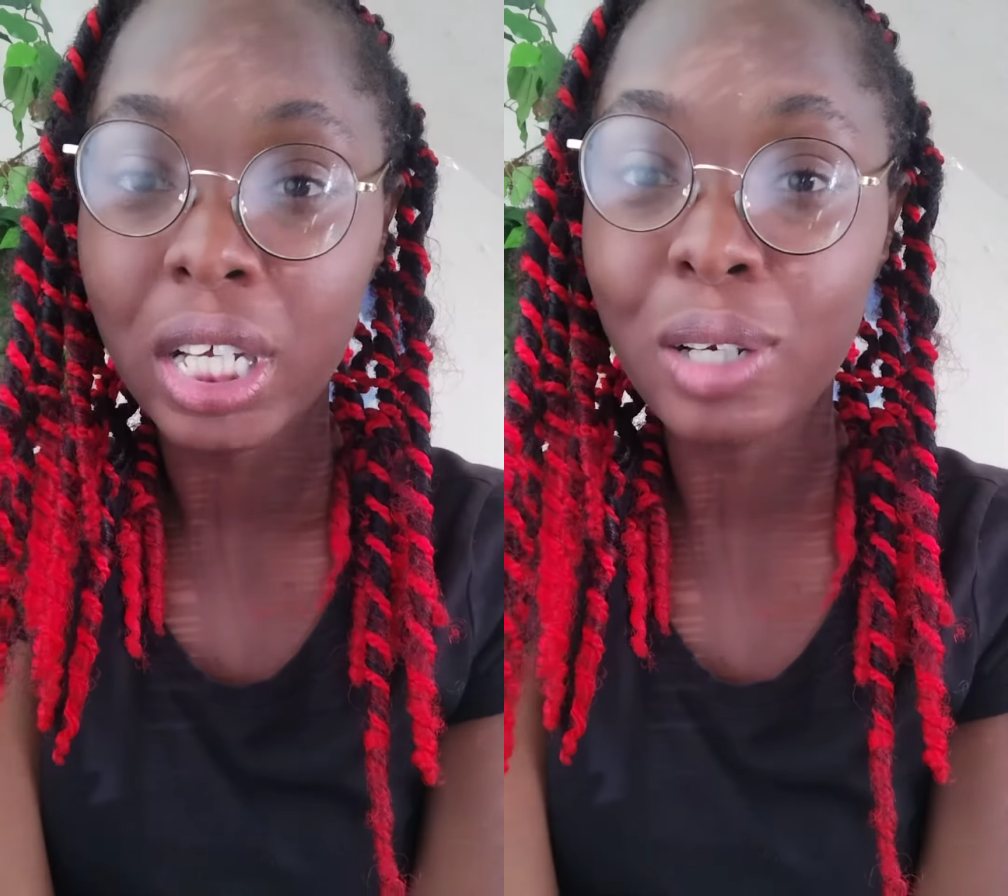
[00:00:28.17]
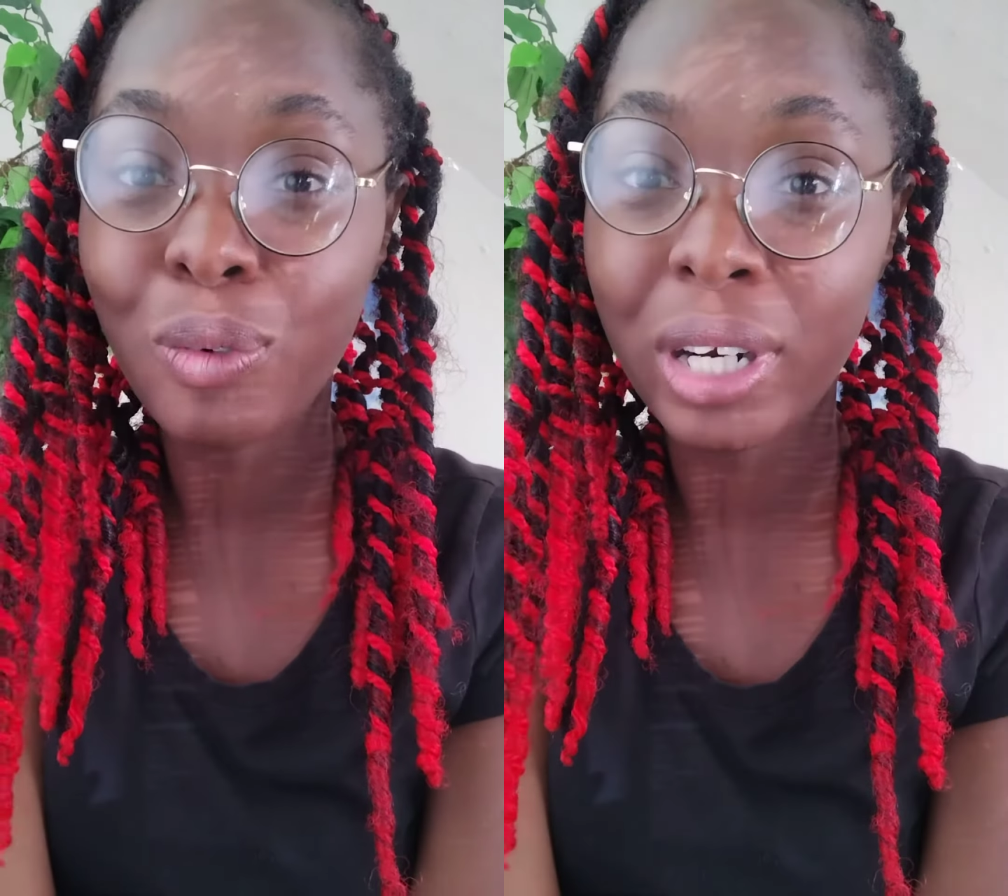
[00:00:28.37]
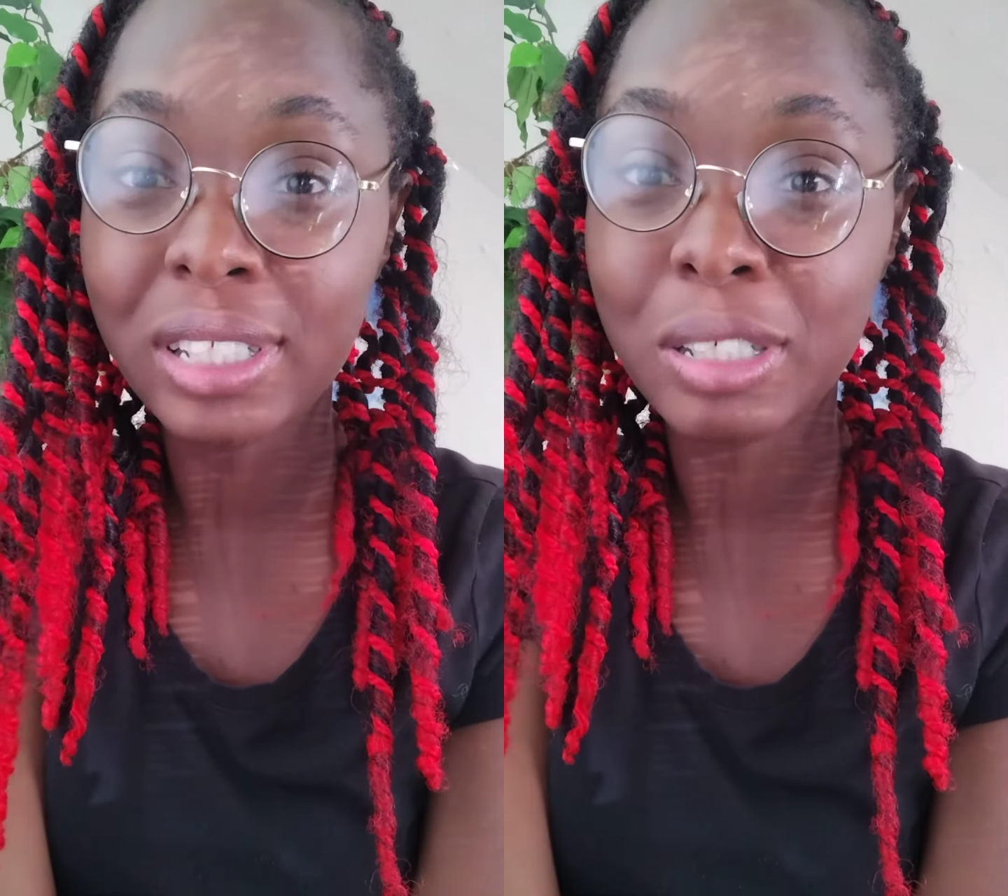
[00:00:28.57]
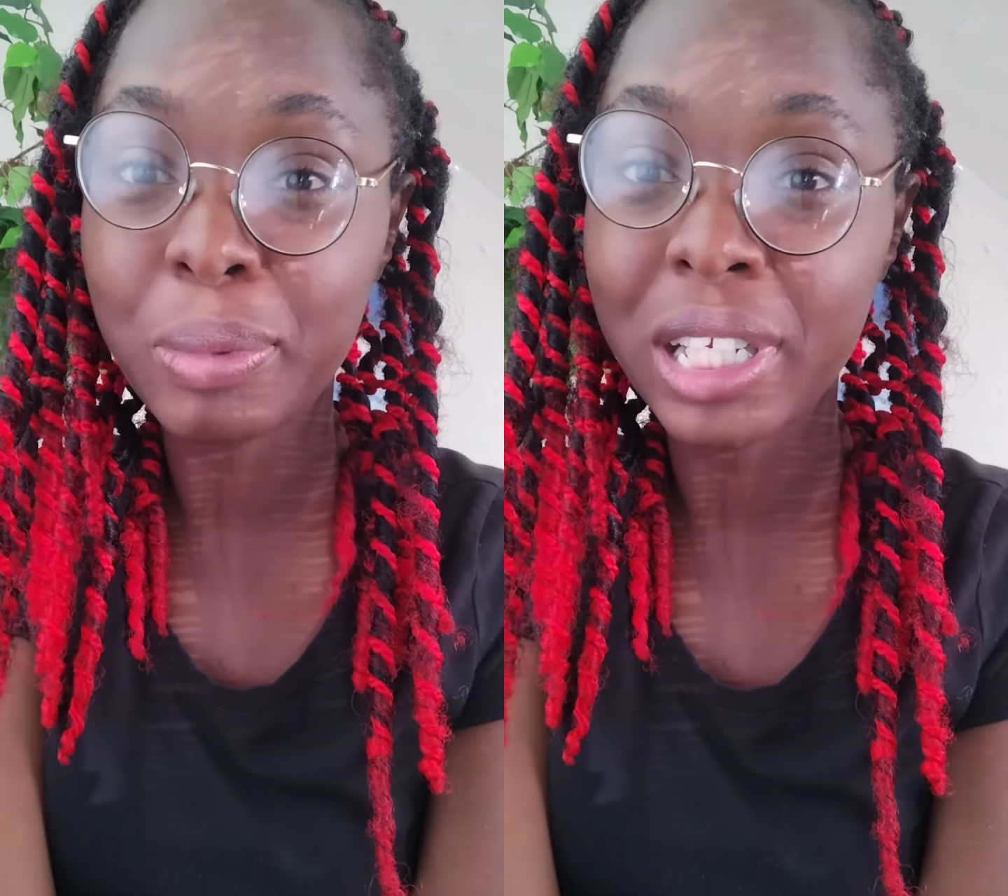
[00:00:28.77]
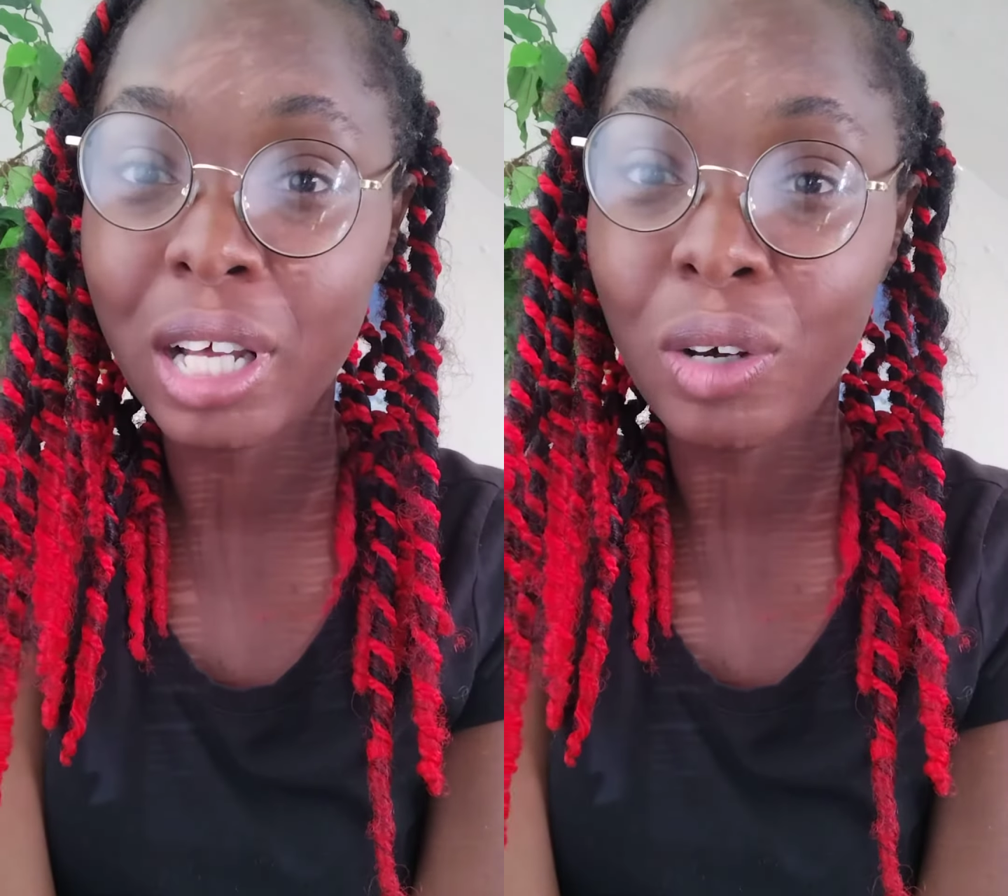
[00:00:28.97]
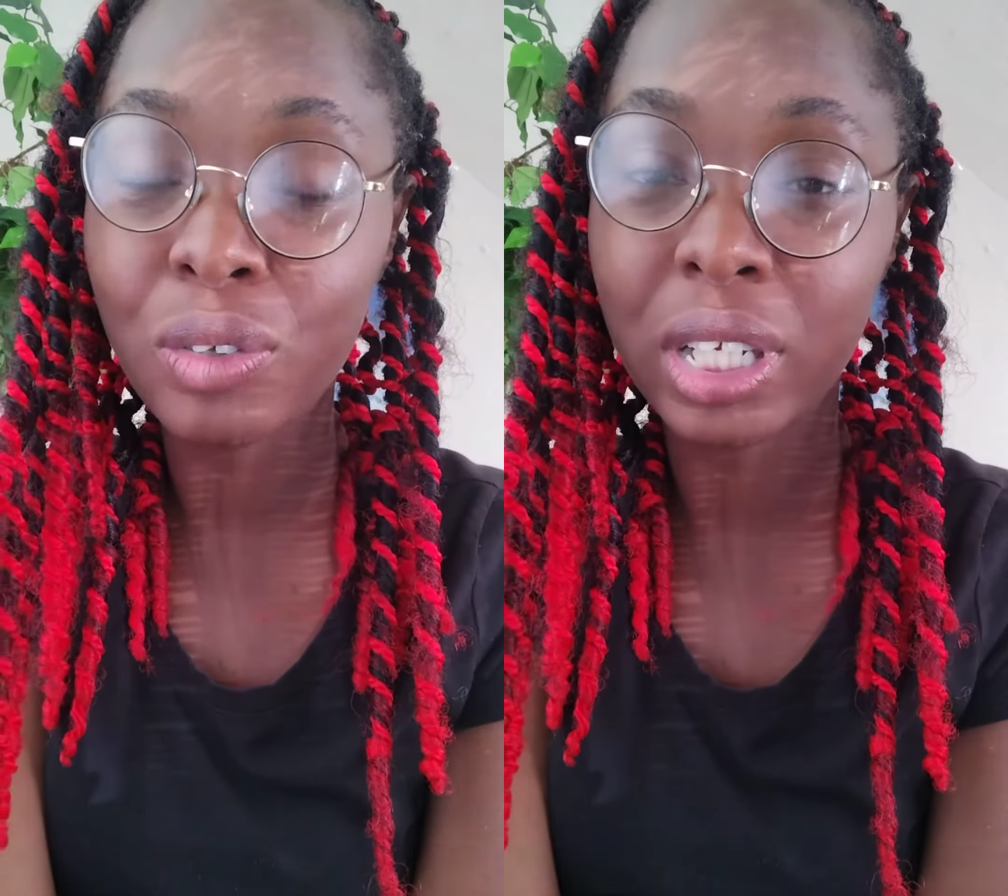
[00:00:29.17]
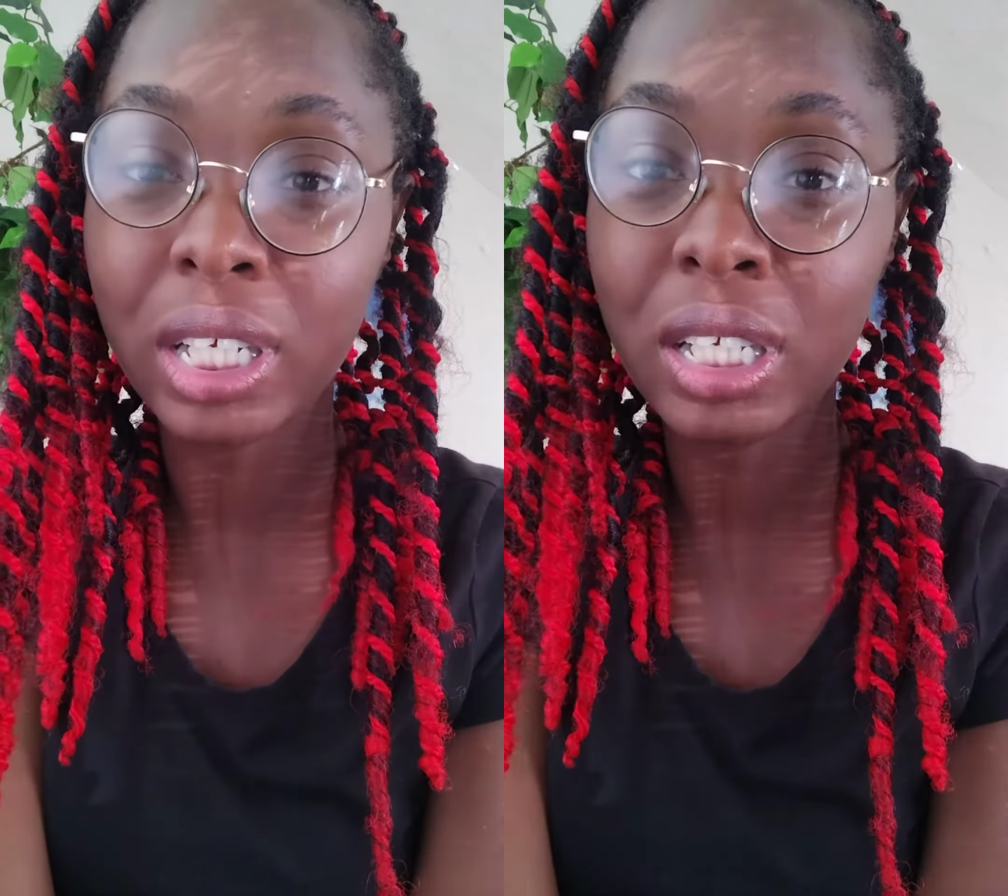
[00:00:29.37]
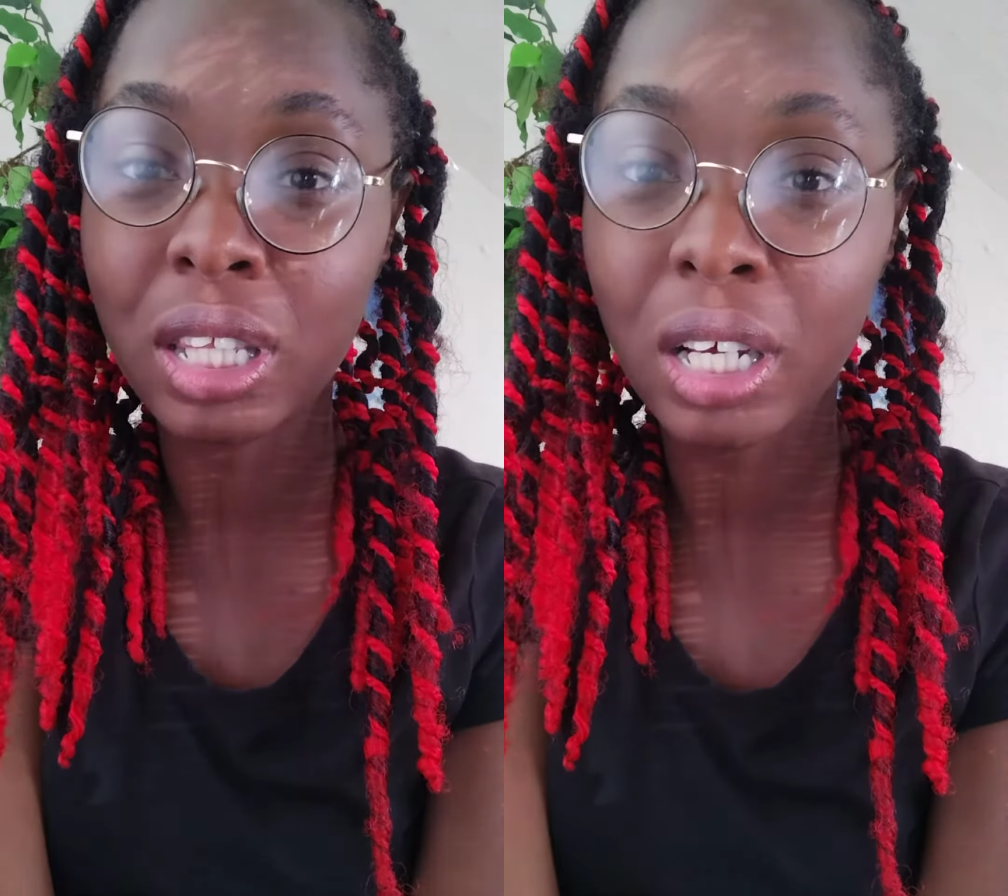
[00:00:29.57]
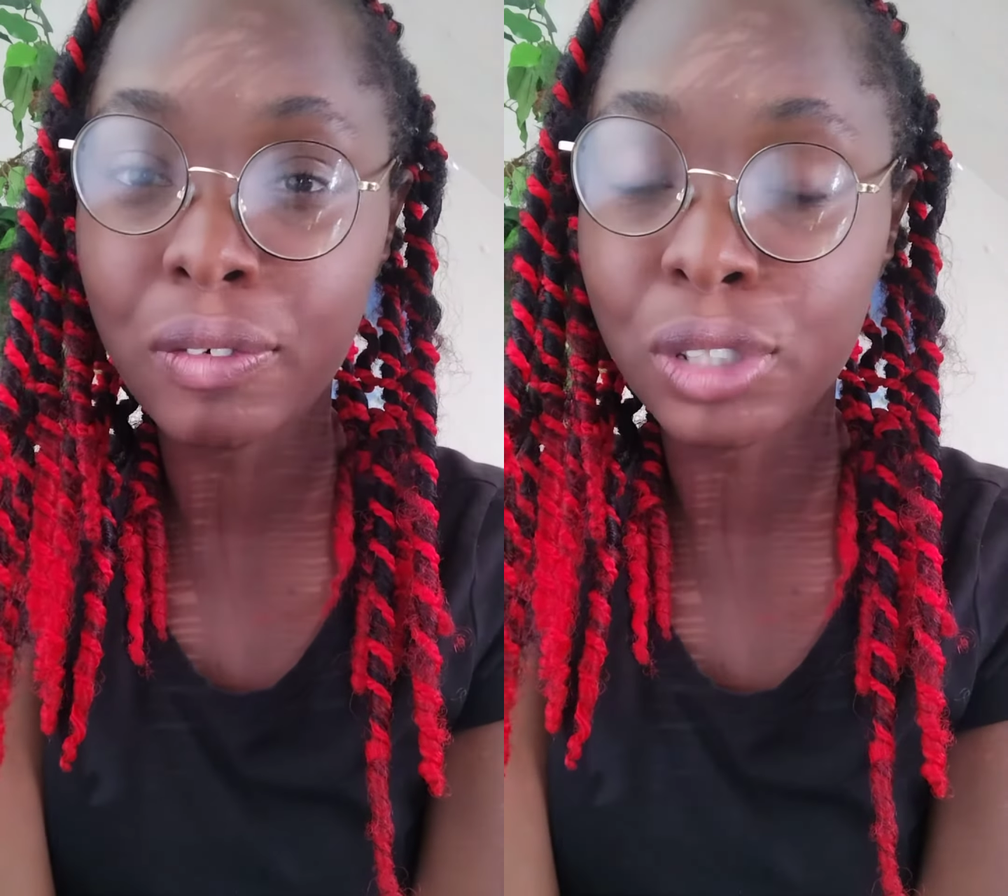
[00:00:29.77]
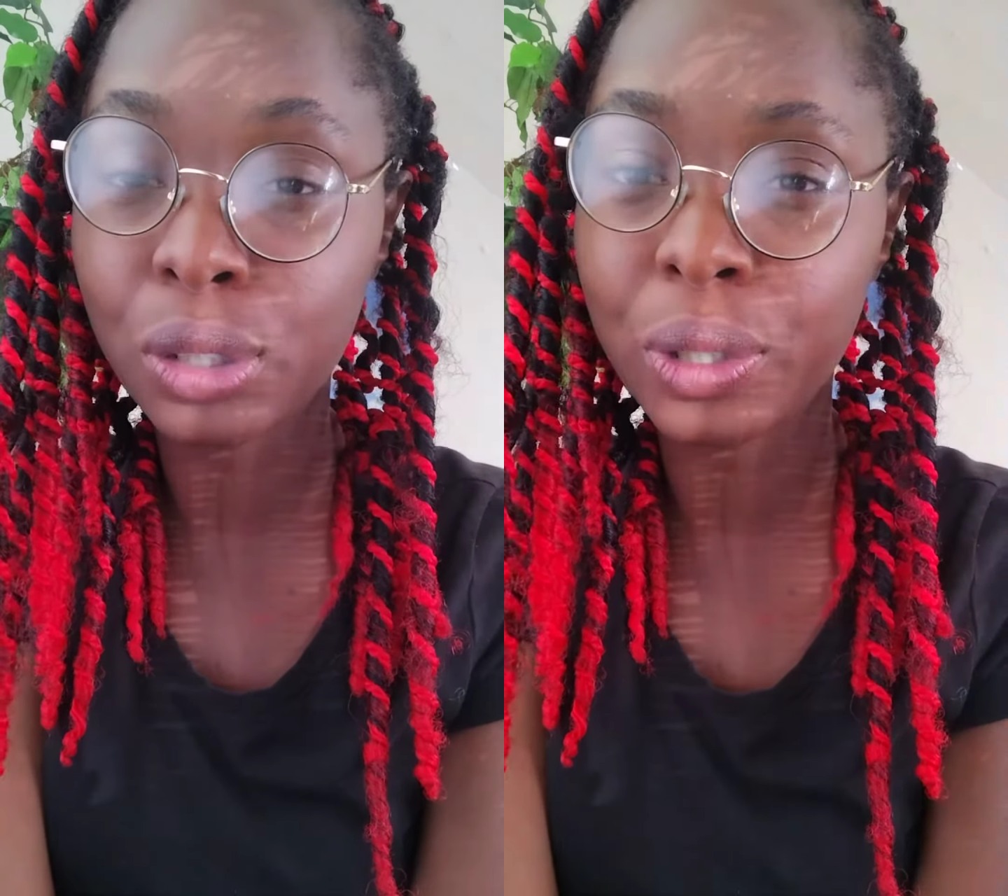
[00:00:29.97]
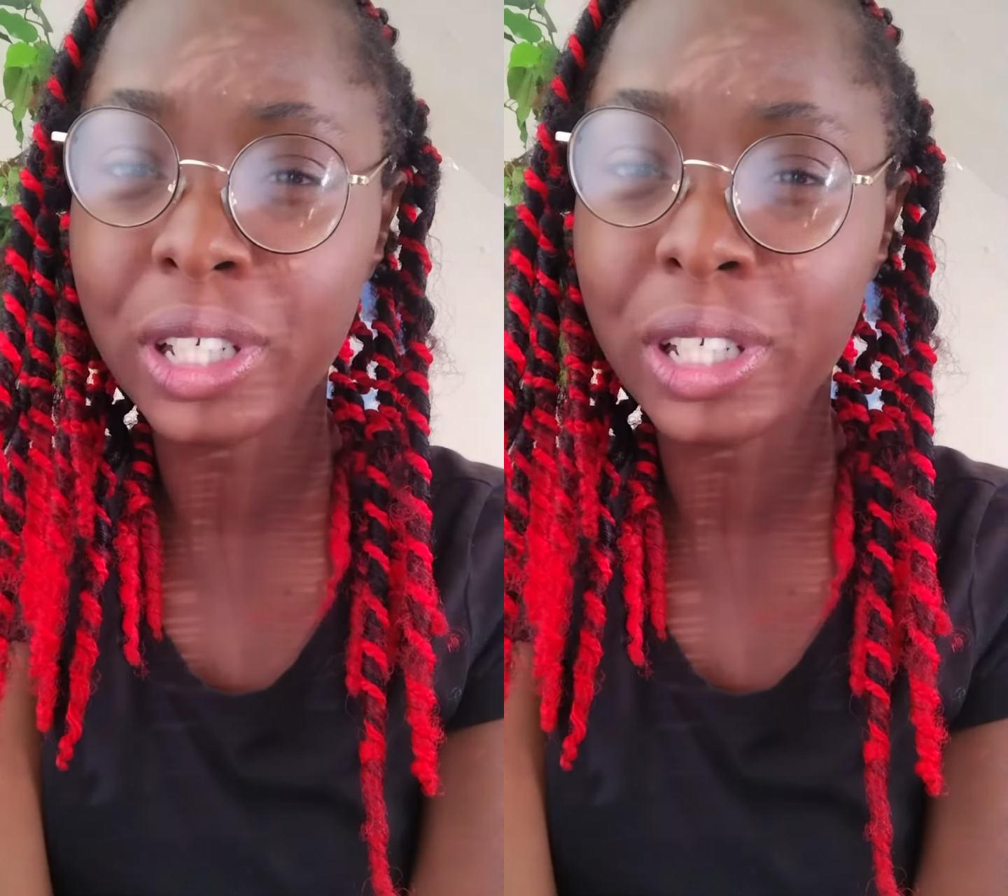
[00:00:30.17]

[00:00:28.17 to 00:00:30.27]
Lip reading: He wanted to be known that he loves you.